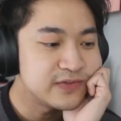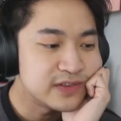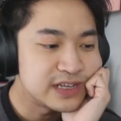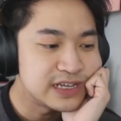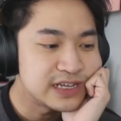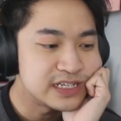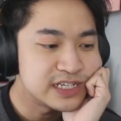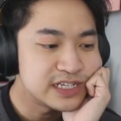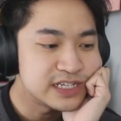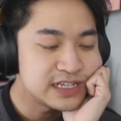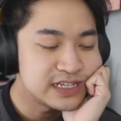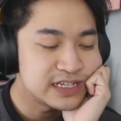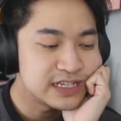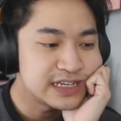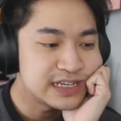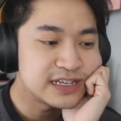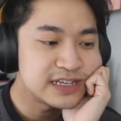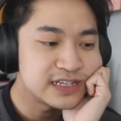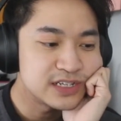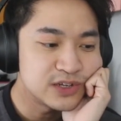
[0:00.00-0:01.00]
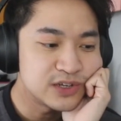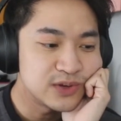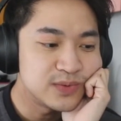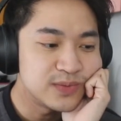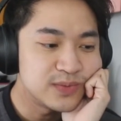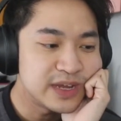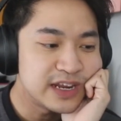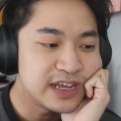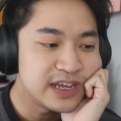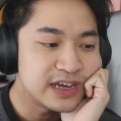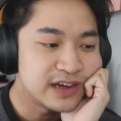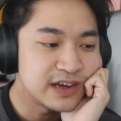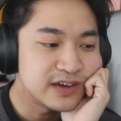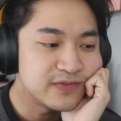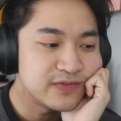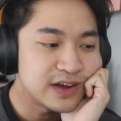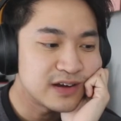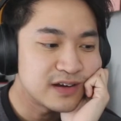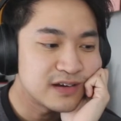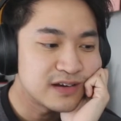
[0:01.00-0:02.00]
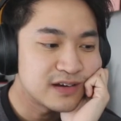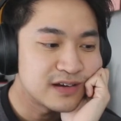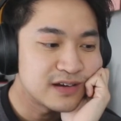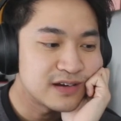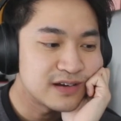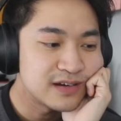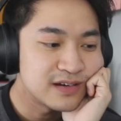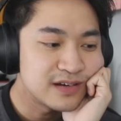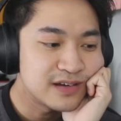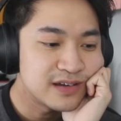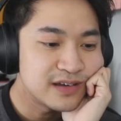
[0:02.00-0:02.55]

this just because it has so many of our,